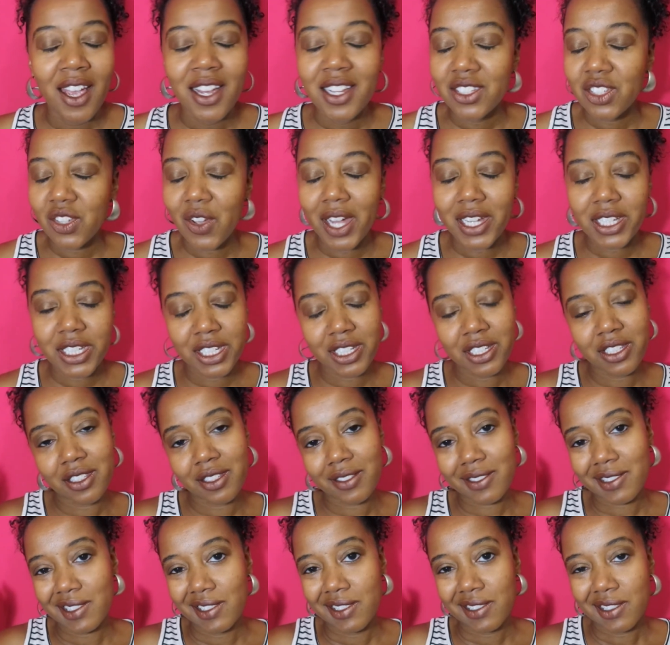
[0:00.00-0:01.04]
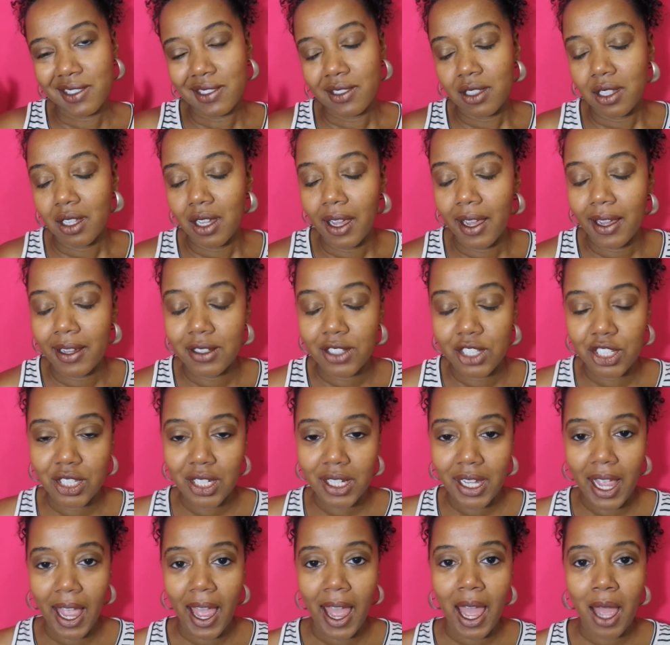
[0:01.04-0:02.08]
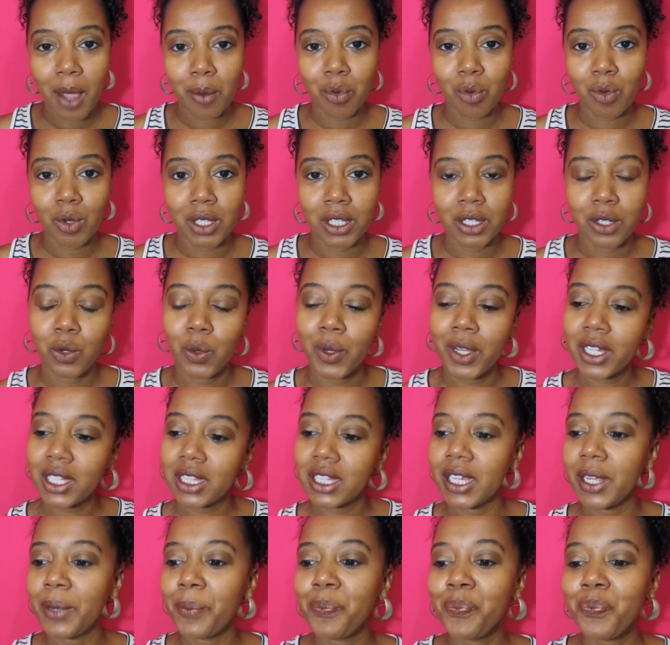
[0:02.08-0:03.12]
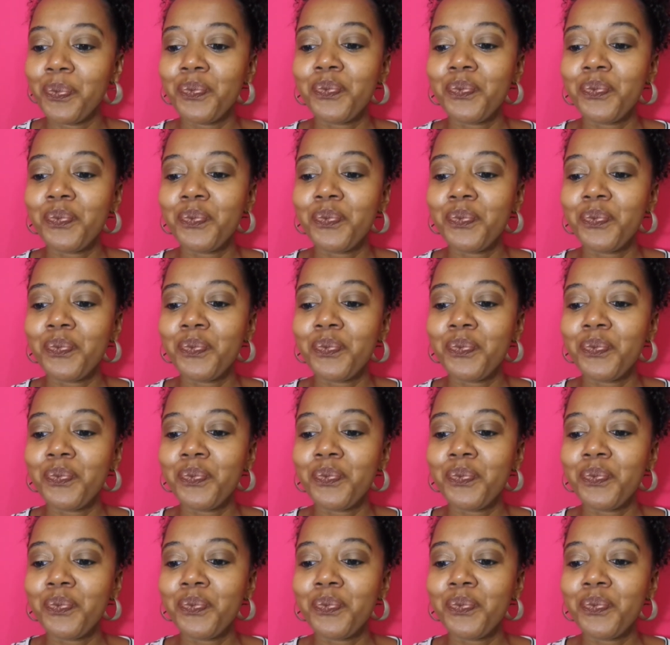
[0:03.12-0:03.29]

So I just hitched a cab really quickly.